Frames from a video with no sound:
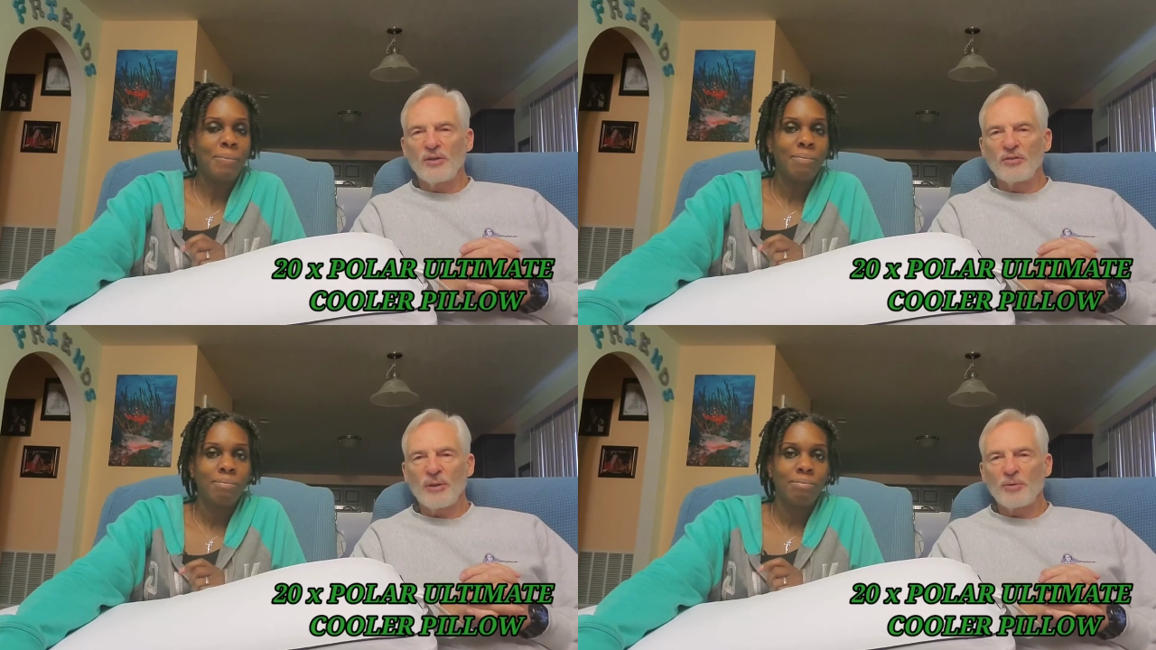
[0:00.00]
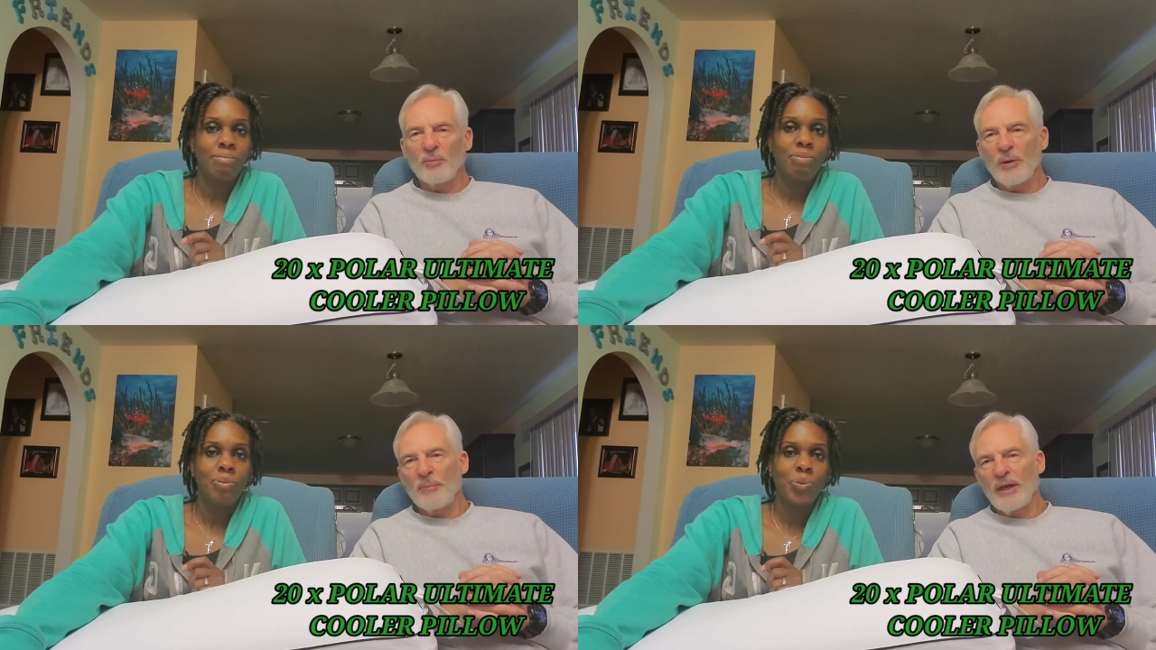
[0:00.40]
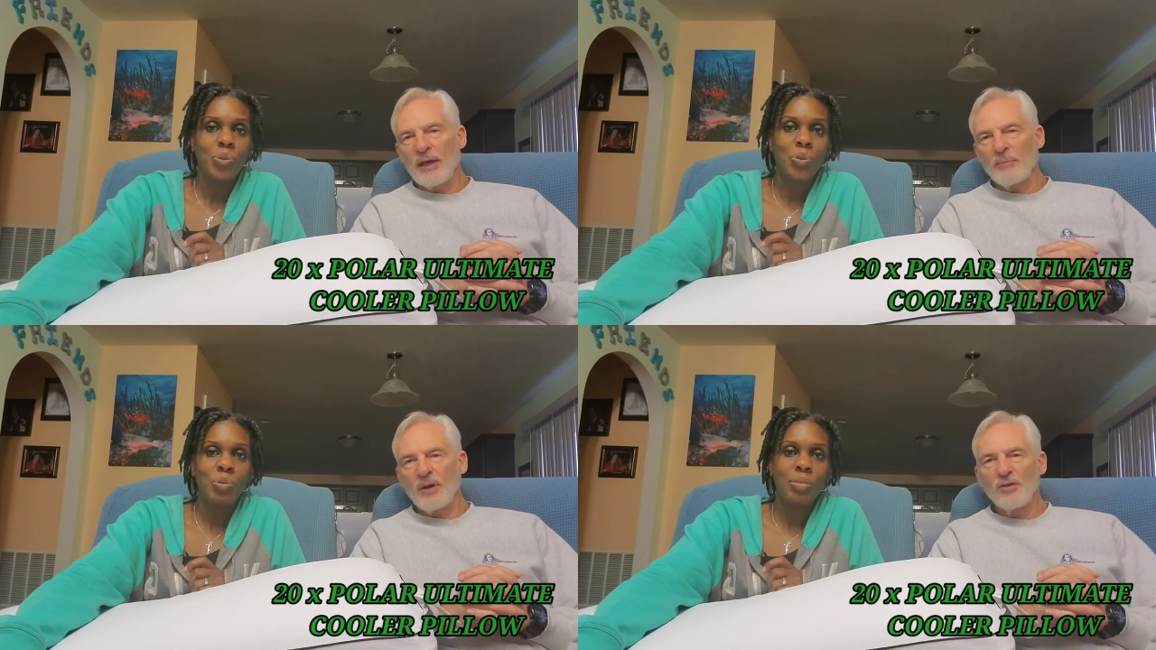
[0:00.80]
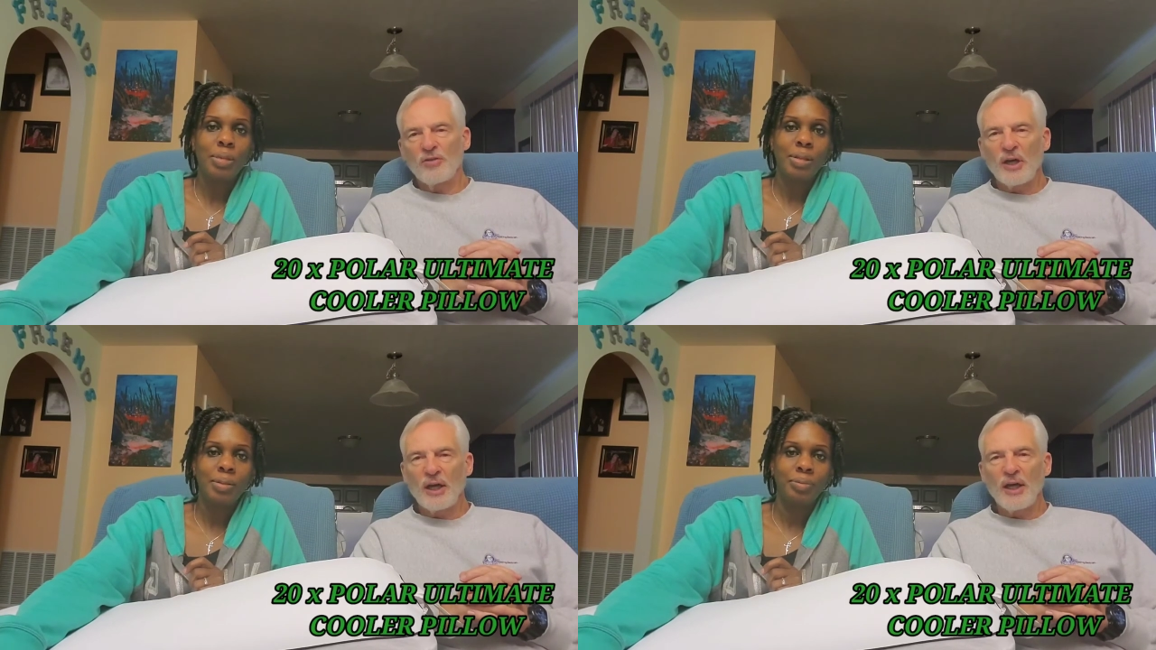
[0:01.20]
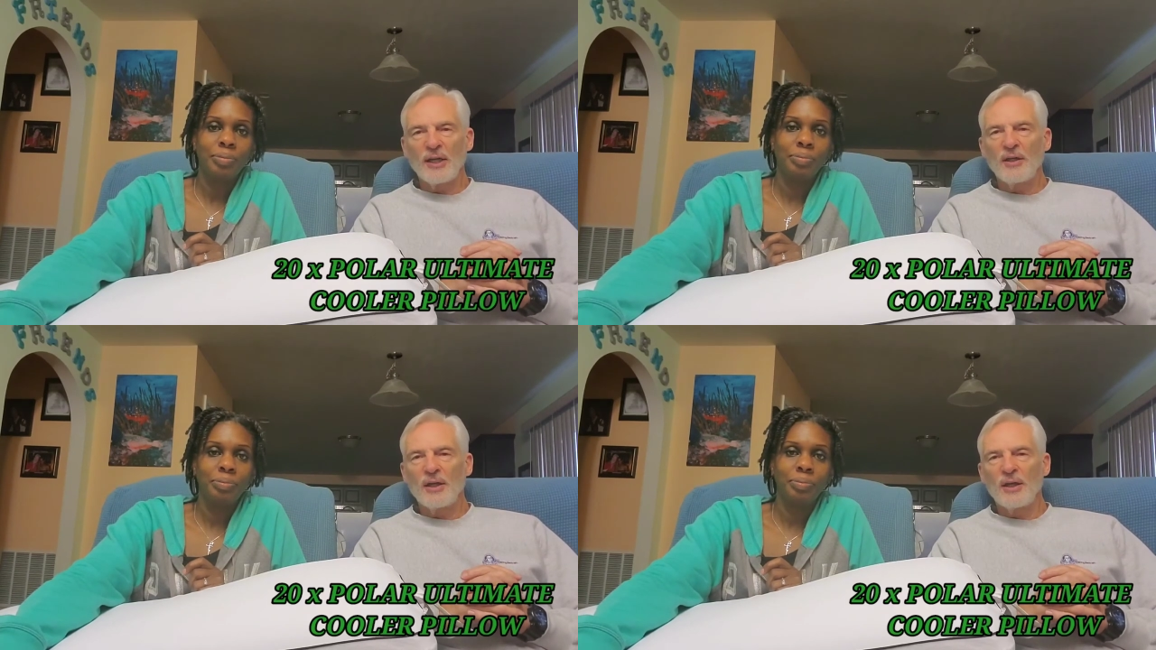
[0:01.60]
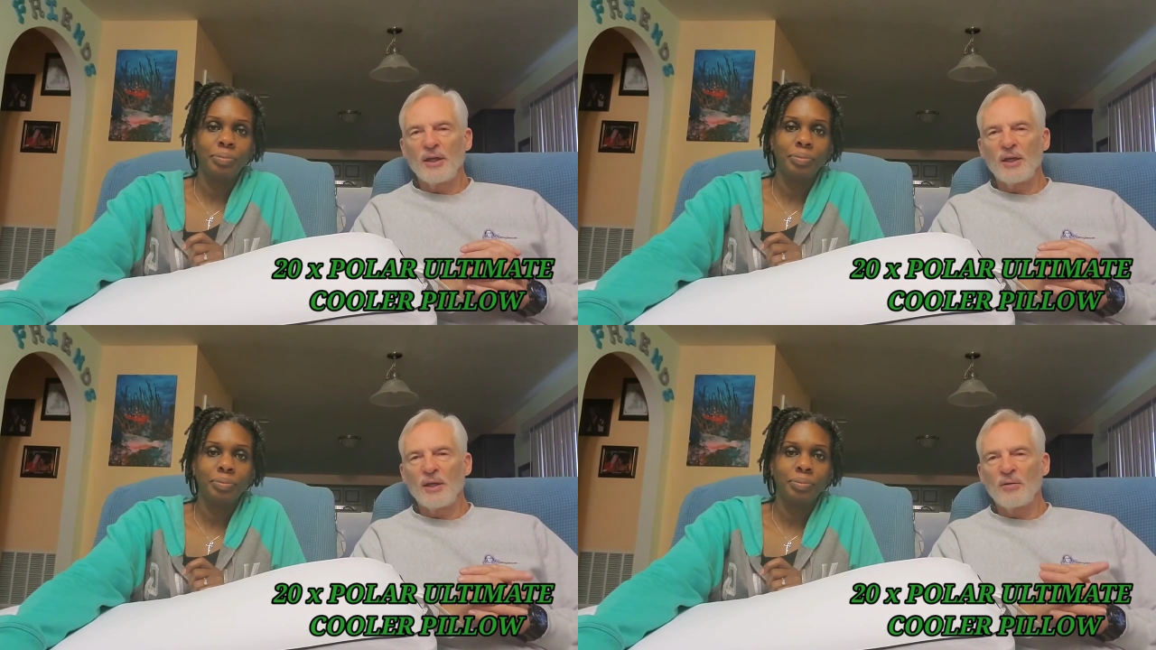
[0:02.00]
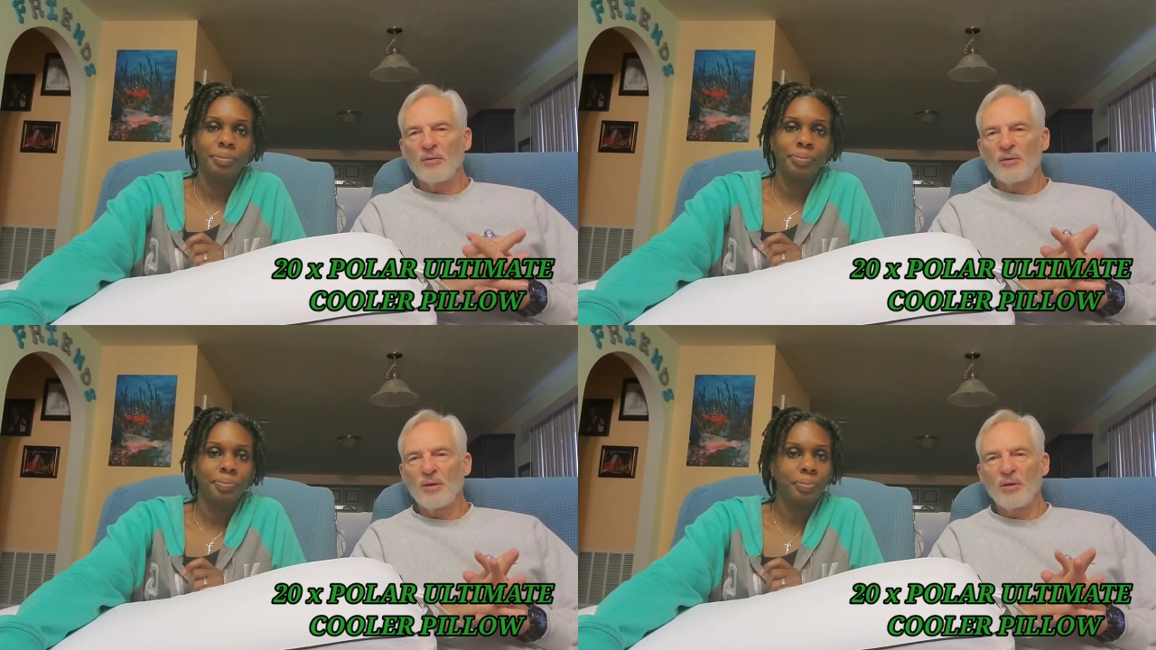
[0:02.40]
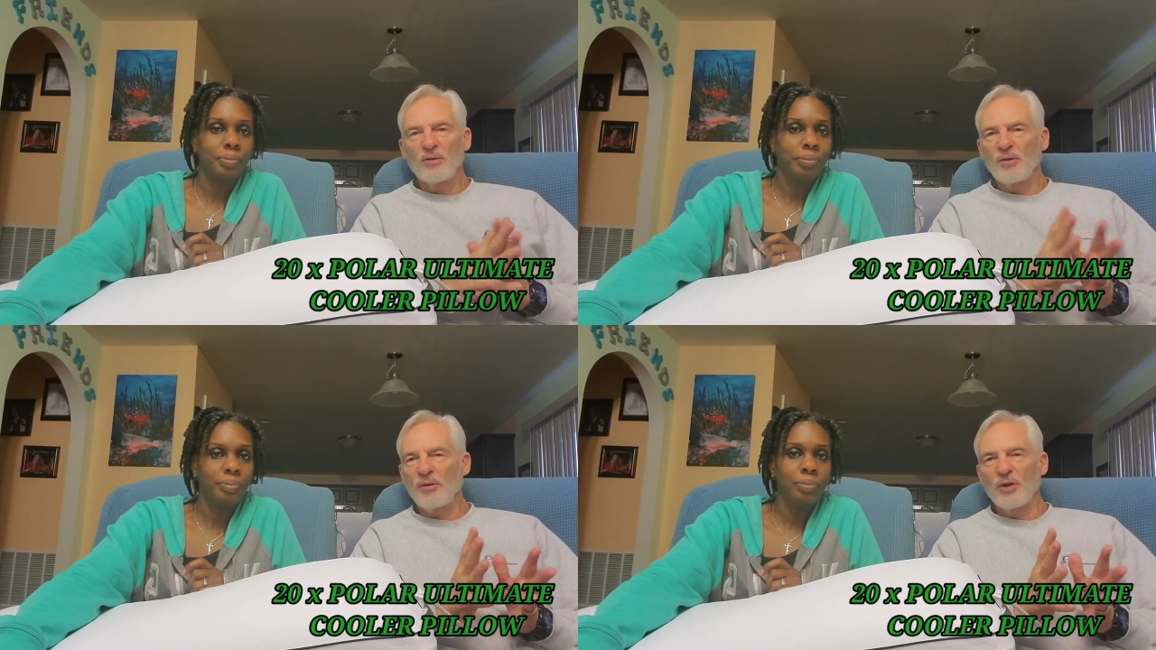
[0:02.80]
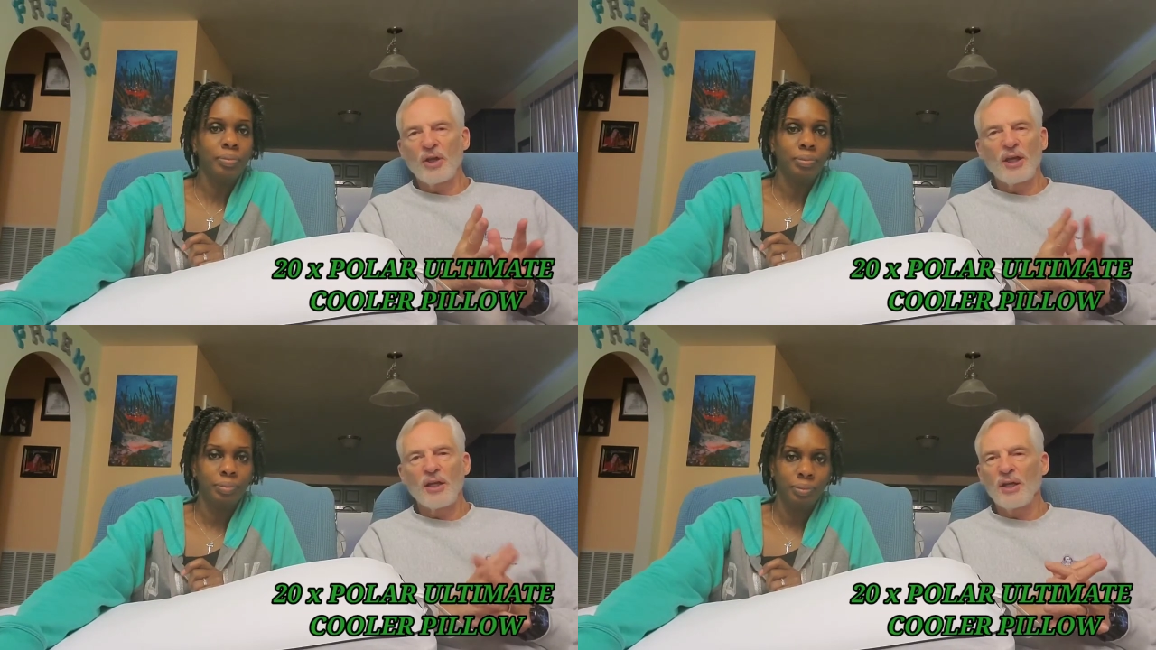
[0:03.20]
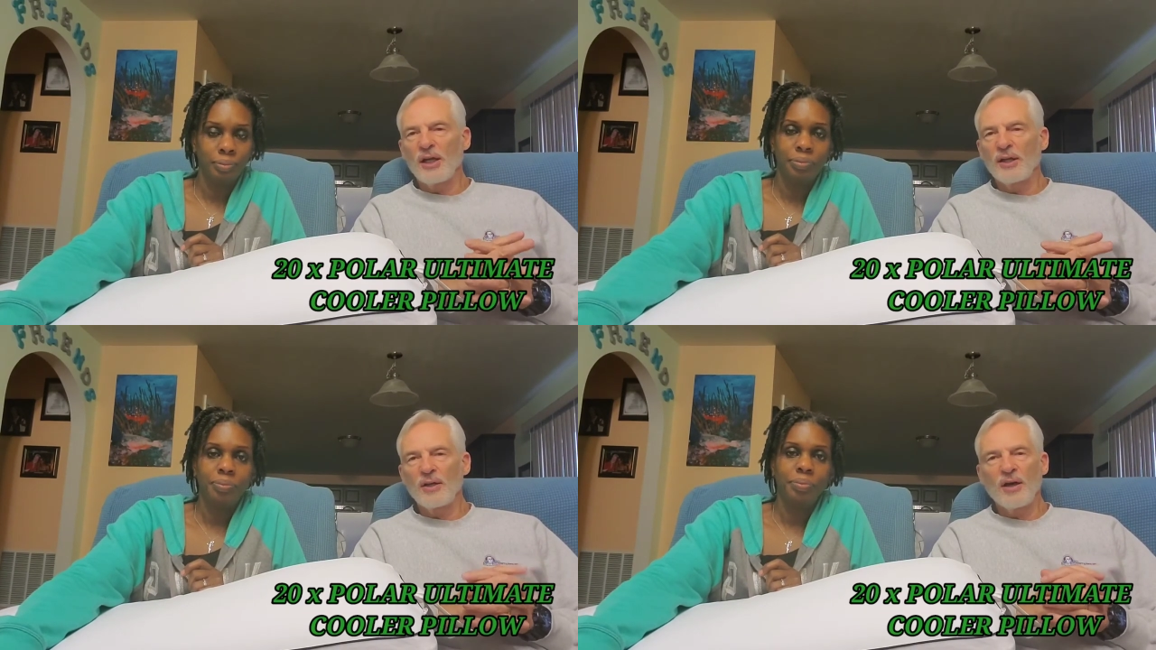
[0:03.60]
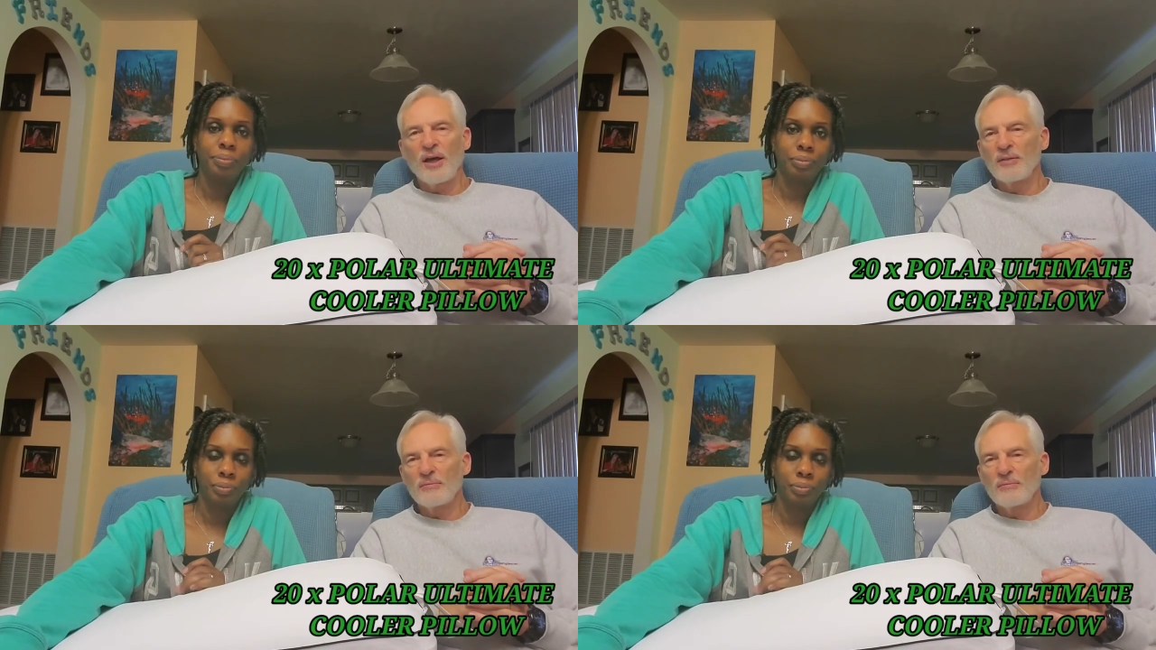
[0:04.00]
Speaker 1: slept on my back, my side, and into the night I got